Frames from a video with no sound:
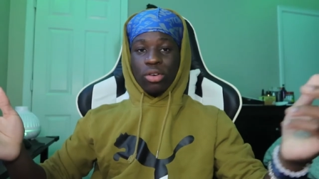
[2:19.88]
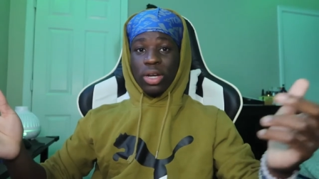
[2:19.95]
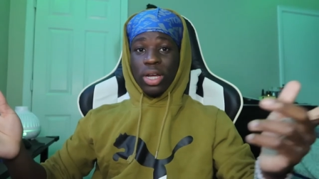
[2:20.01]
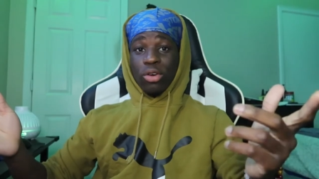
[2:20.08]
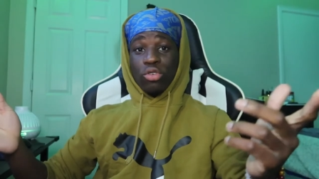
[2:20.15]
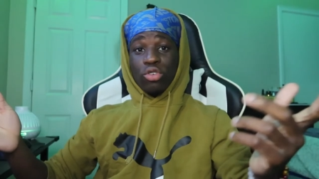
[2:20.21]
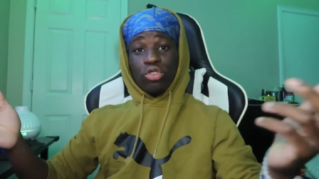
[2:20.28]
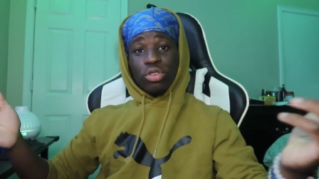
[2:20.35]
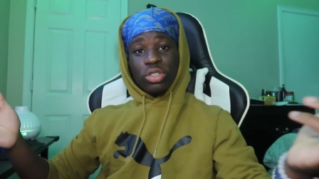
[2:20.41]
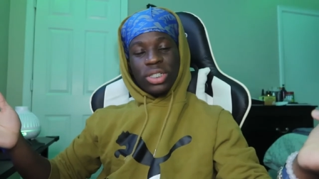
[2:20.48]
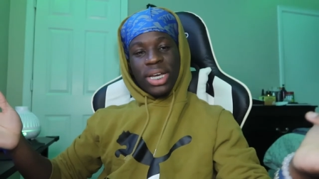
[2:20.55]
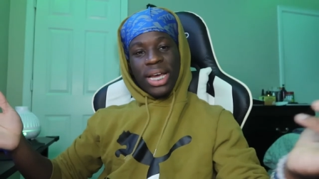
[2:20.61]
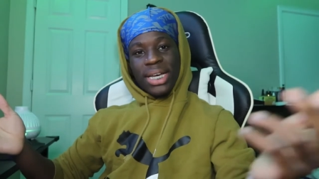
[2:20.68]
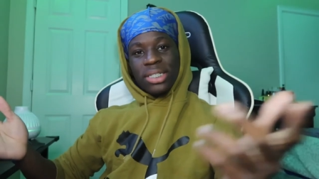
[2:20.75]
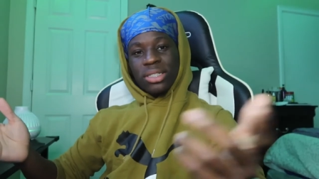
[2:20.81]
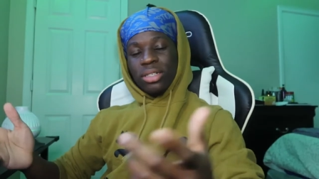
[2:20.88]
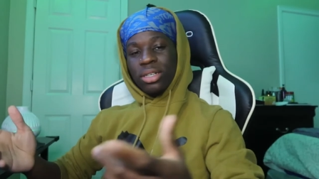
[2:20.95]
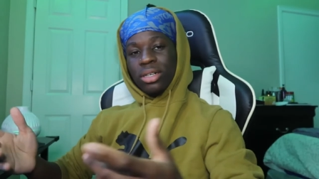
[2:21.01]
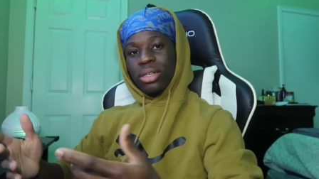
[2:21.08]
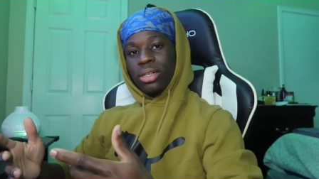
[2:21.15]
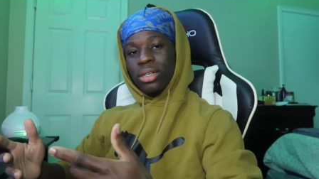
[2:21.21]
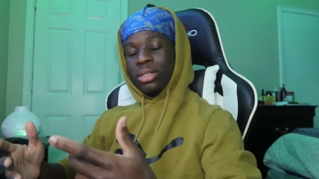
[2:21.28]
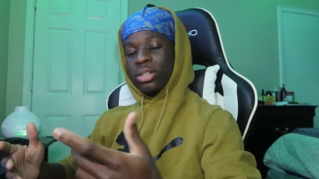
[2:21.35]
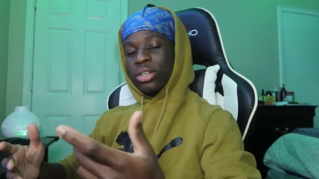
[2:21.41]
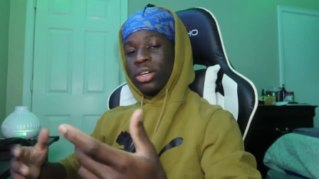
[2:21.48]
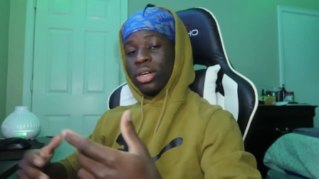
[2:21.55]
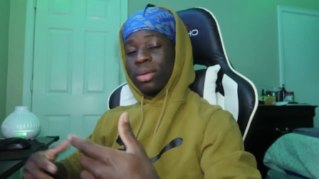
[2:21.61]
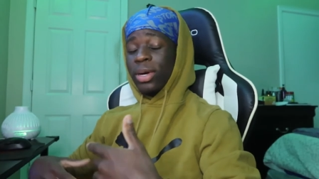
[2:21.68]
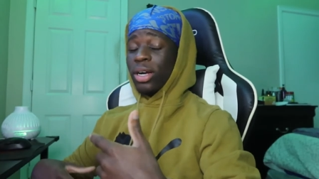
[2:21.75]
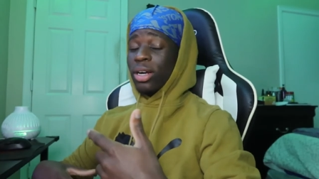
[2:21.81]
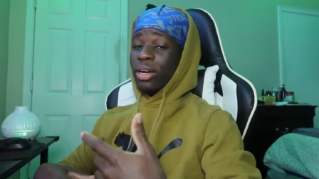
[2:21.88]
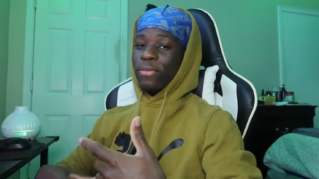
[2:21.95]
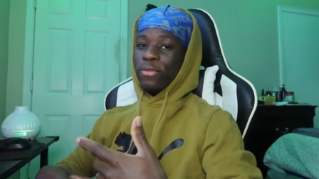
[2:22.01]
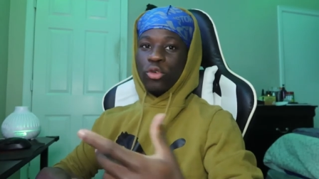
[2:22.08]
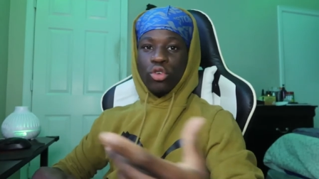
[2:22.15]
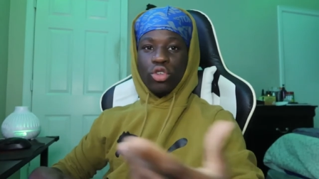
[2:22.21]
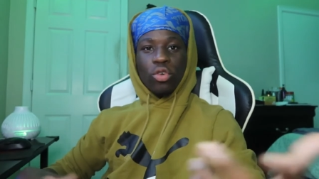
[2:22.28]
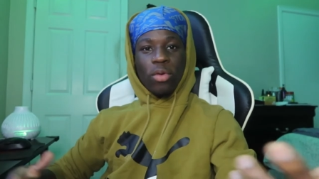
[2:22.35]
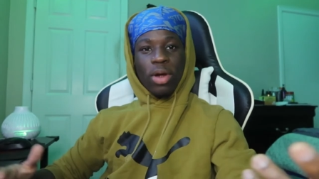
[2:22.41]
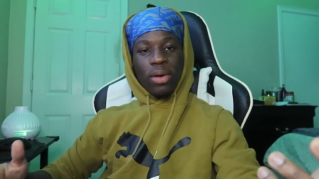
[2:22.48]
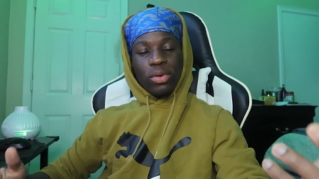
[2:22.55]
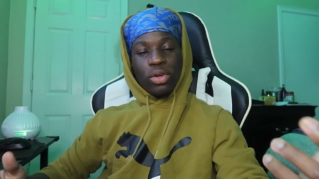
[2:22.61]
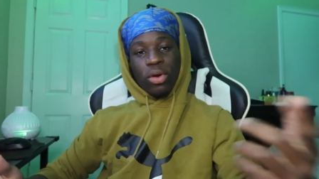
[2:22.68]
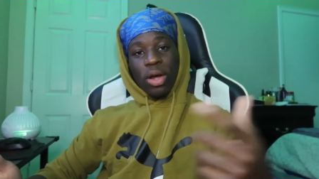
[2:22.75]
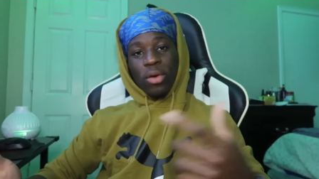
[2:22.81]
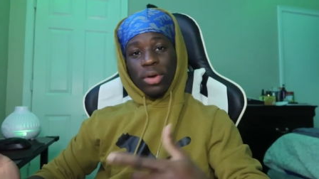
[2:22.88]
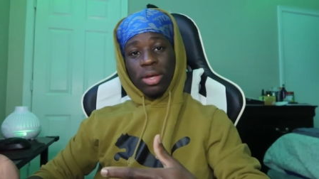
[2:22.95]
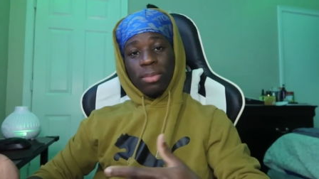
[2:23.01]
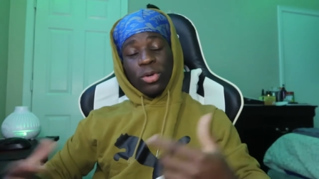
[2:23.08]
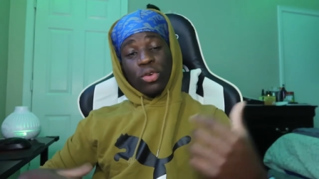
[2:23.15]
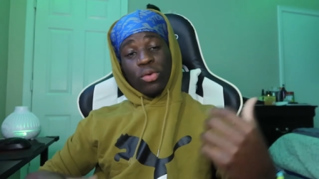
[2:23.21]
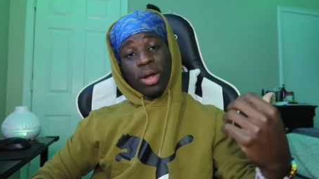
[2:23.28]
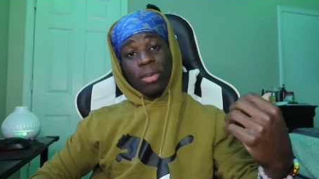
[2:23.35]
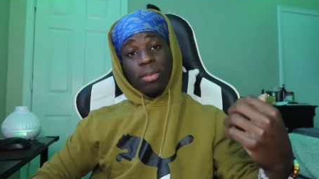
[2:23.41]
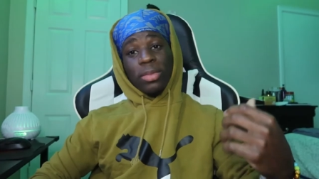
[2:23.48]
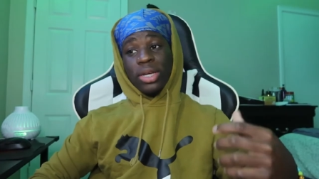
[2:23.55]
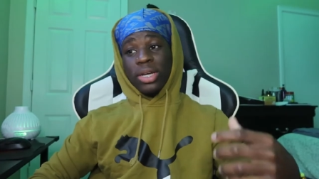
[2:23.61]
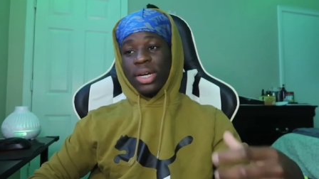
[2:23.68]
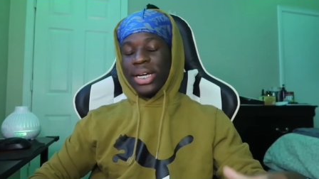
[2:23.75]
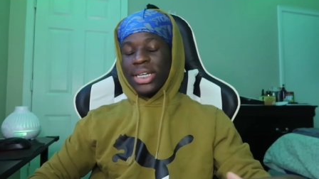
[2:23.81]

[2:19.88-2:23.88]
okay, who you, she asked the uh, girl, my girlfriend, who you around with, you around with him or you around me?